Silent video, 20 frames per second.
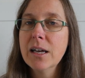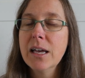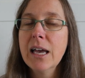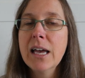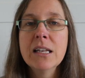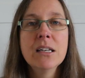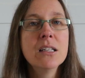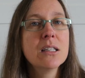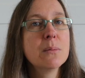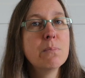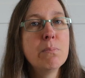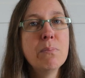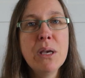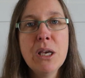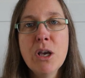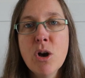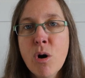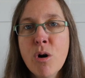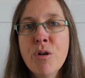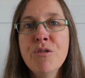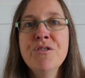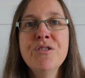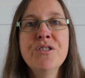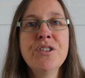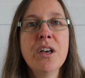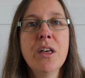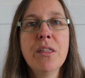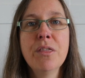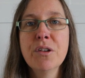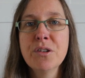And it's beyond
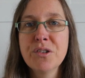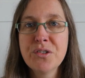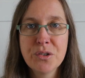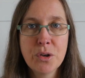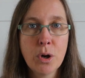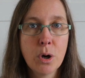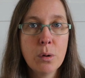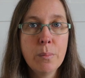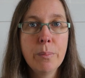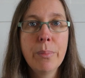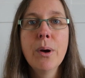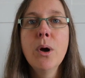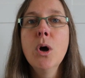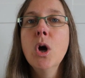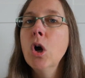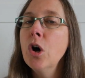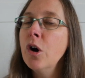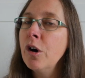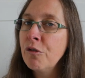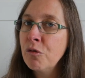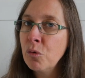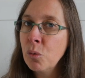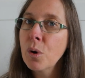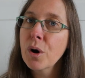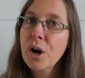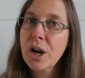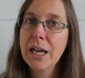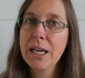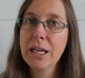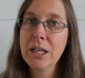the scope of
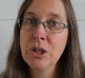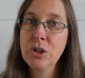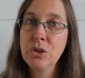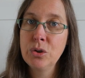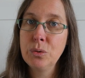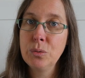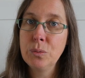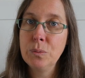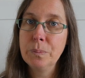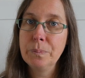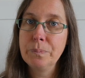what I can do.